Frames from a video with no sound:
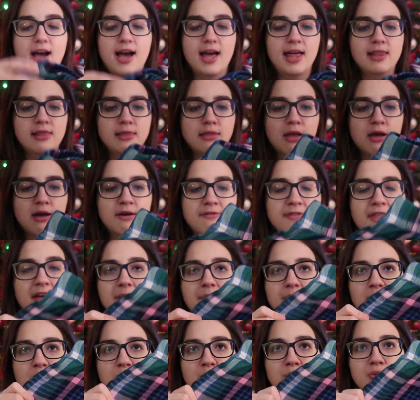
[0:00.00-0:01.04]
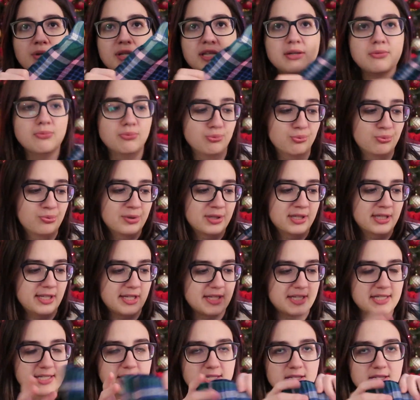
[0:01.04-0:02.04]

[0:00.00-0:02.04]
I love them. They're really, really